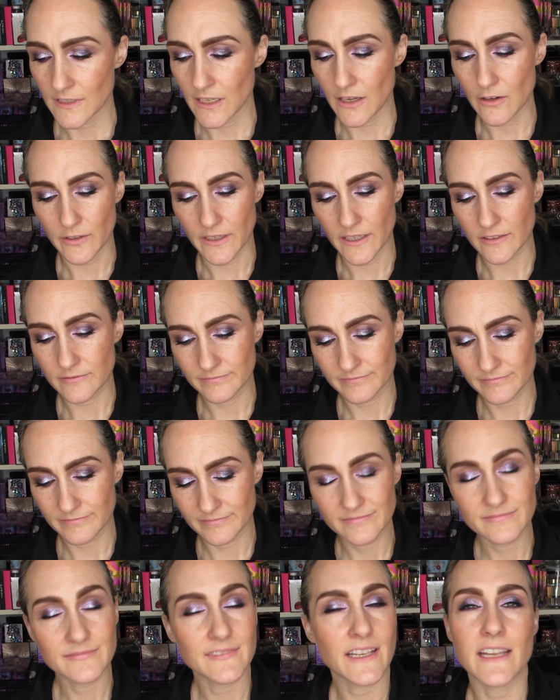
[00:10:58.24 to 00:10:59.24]
Oh yeah,
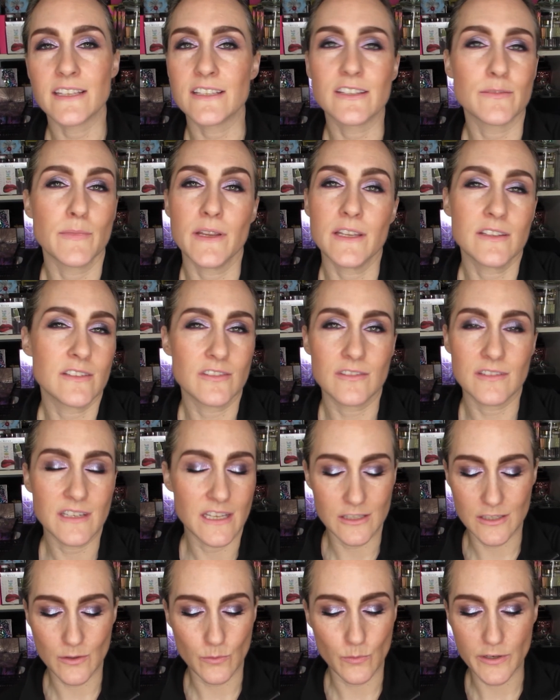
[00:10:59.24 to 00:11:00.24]

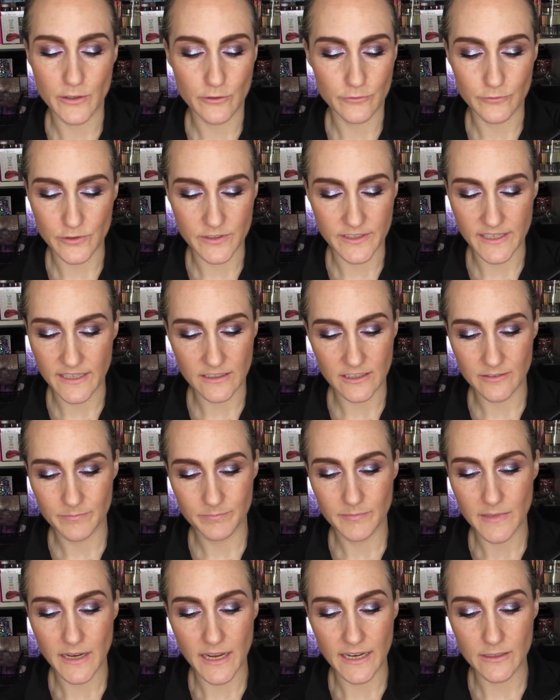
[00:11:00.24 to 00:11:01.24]
it's a wonderful scent.
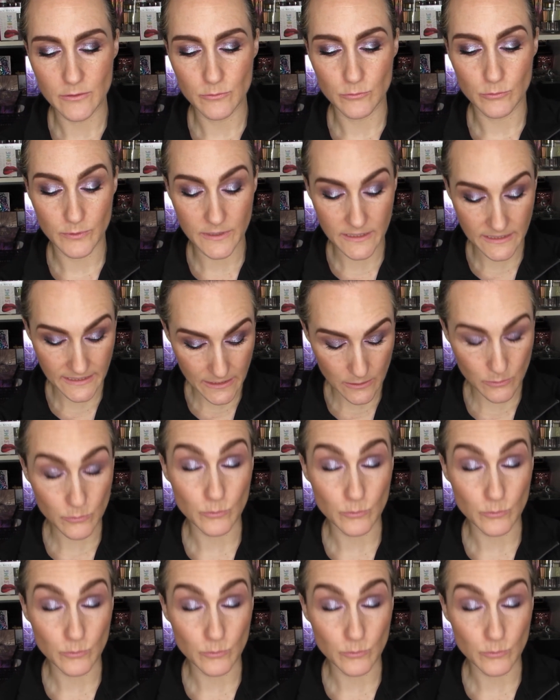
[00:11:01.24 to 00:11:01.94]
I really,